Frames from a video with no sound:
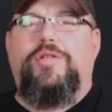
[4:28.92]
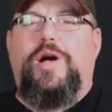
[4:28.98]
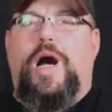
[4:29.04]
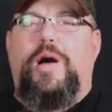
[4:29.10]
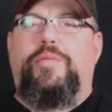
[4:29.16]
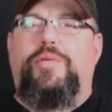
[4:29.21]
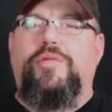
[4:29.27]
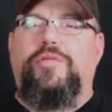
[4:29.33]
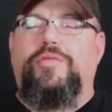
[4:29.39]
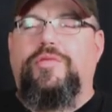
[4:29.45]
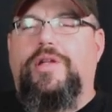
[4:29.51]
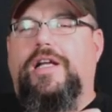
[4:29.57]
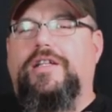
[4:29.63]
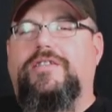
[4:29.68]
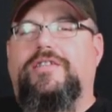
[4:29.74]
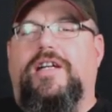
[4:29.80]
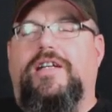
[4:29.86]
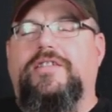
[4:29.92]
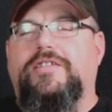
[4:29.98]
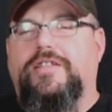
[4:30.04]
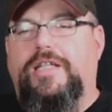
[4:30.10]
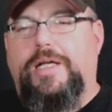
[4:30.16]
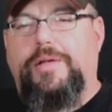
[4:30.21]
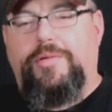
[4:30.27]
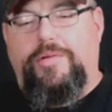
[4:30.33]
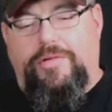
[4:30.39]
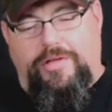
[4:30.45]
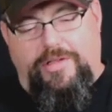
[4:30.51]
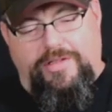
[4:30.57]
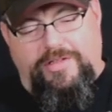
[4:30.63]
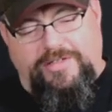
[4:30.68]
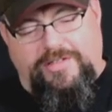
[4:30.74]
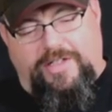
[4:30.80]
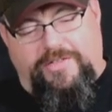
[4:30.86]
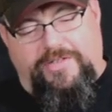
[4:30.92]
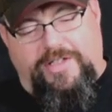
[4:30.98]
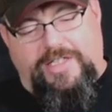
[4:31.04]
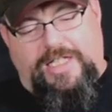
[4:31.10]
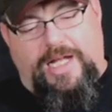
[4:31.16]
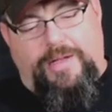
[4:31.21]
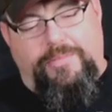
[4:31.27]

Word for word: Harpoon has nice labeling and stuff like that,